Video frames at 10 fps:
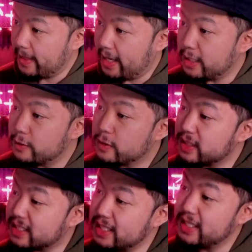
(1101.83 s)
And you
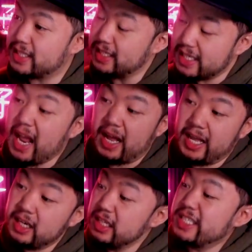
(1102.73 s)
could see that, yeah,
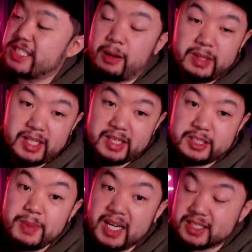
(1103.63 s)
Italy dominated
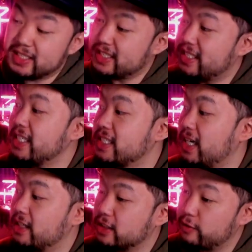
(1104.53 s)
this match. 6
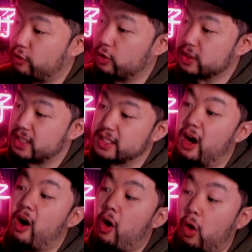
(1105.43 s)
shots to 4 shots.
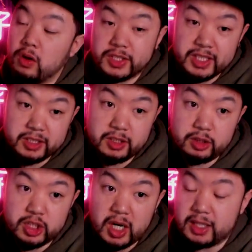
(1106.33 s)
All 6 of
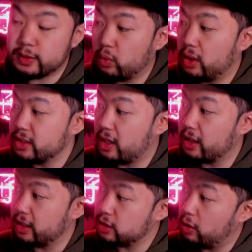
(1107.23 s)
their shots were on
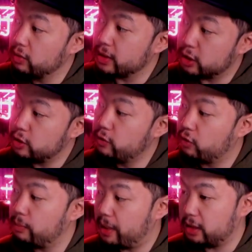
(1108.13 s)
target to only 2
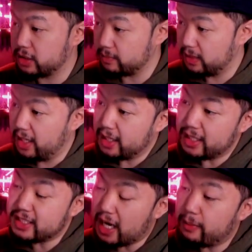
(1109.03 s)
for Belgium.
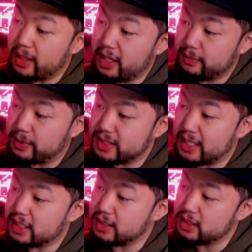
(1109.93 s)
They dominated
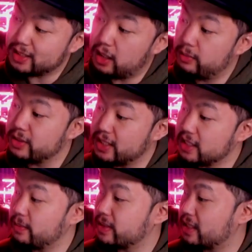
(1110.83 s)
possession, almost
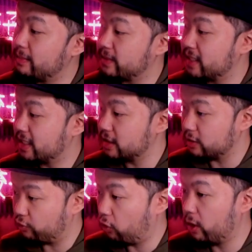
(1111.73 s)
60% possession
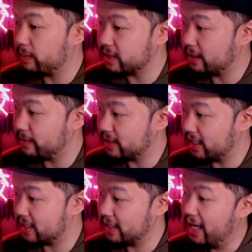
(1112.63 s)
to 40%
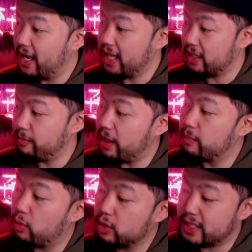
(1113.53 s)
possession, and they
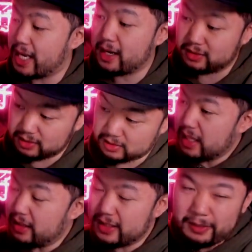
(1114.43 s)
made more tackles.
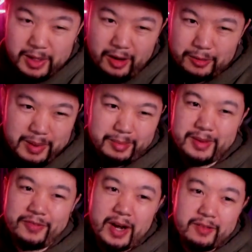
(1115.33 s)
And I thought, maybe
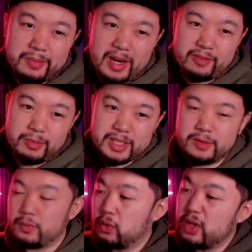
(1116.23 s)
the 5 in the back
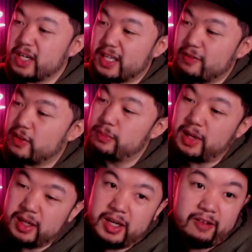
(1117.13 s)
formation wouldn't give them
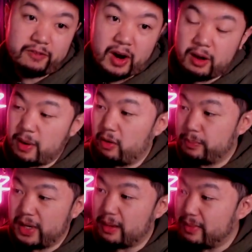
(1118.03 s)
enough firepower,
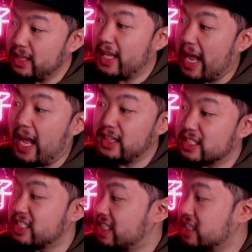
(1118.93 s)
but I mean, they had
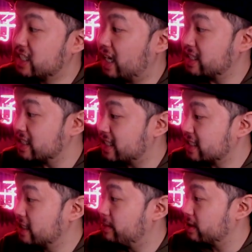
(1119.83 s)
6 shots and
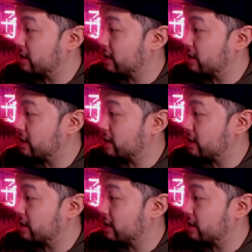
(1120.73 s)
6 of them on